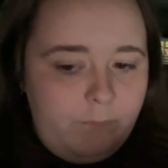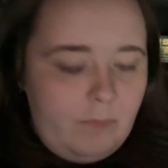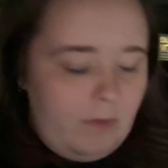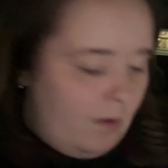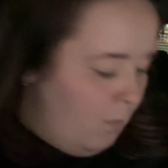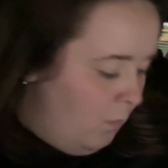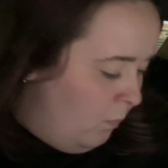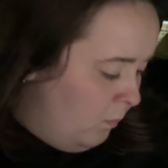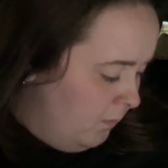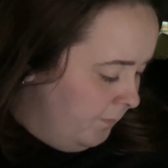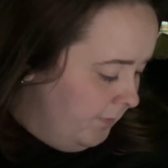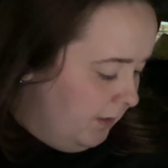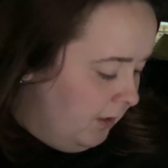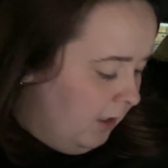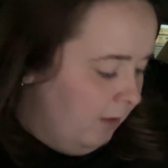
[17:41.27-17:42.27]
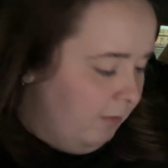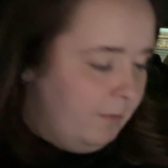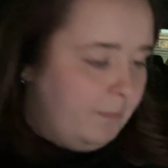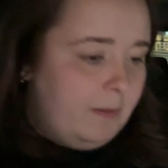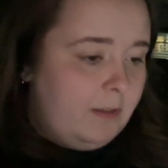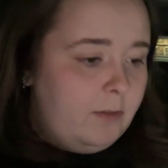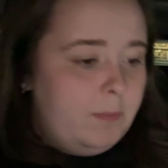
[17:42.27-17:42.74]
warm the car up a
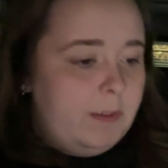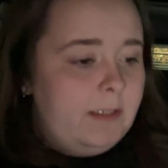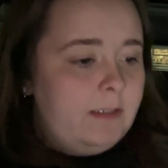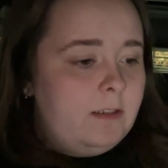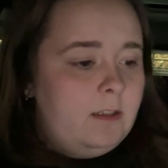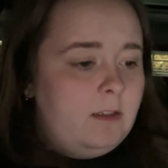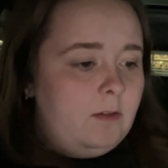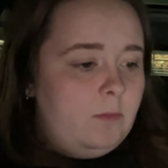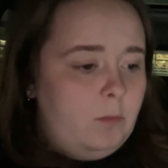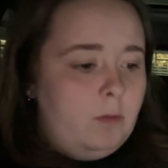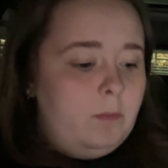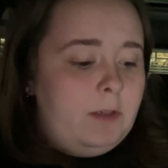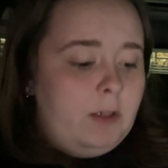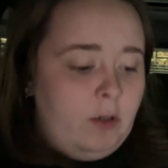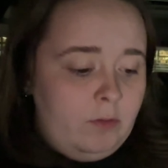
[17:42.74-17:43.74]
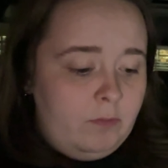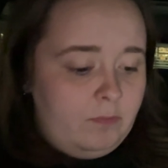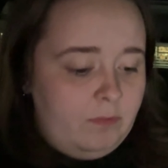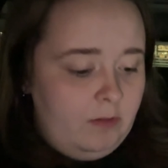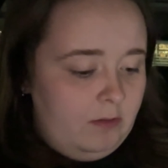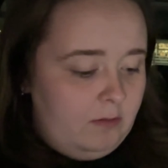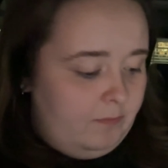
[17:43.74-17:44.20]
little bit, and then we'll be off.
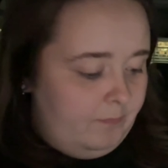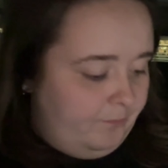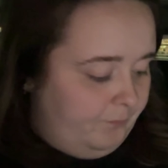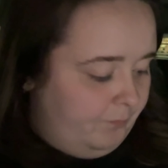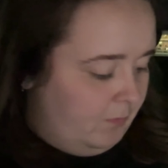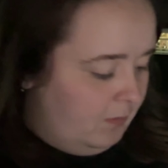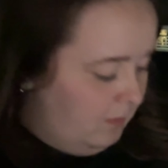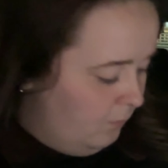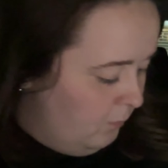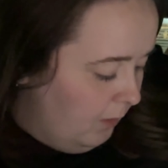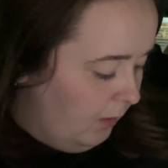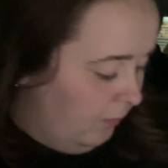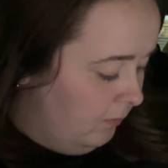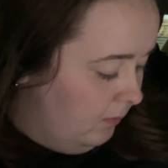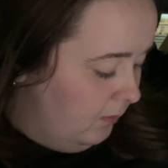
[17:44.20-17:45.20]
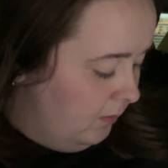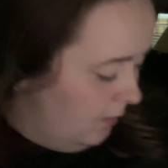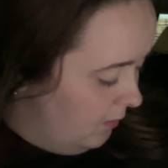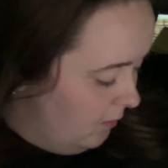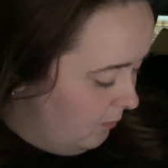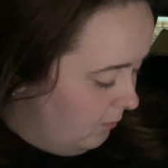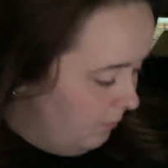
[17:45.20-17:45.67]
Well,
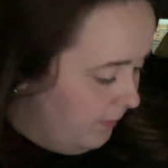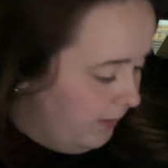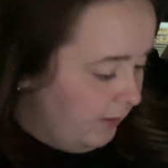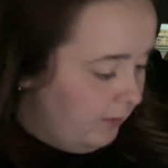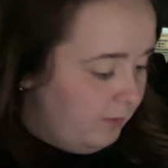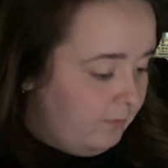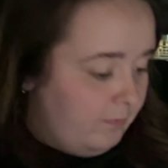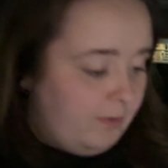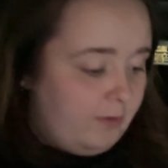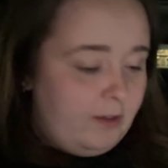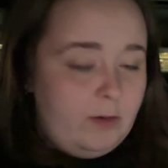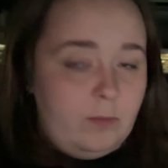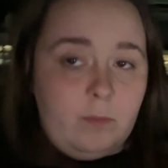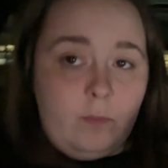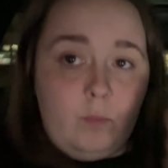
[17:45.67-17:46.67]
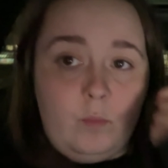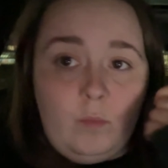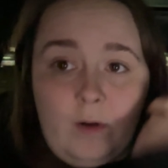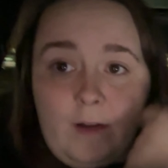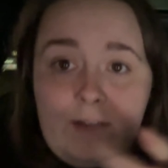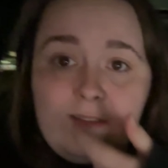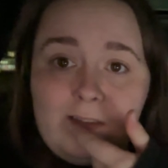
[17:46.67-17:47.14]
we're going to figure out
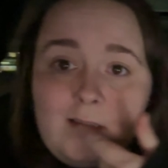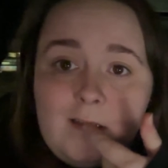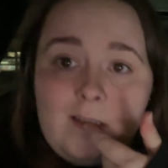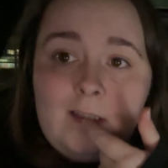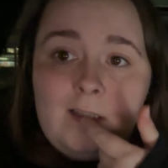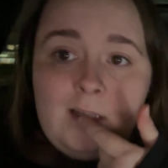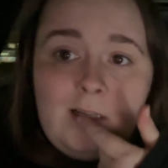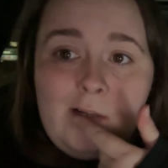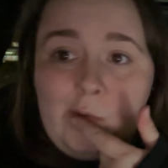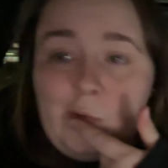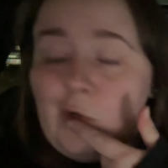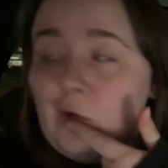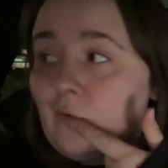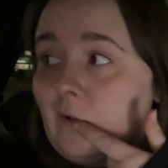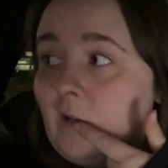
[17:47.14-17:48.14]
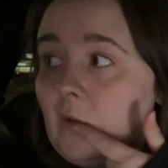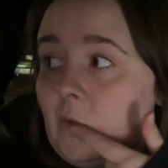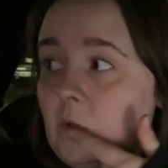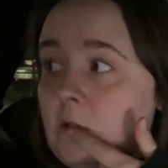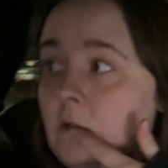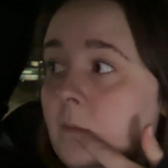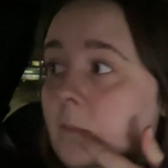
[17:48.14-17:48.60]
where to look
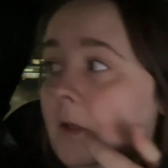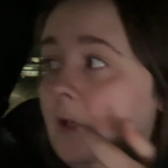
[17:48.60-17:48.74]
around and be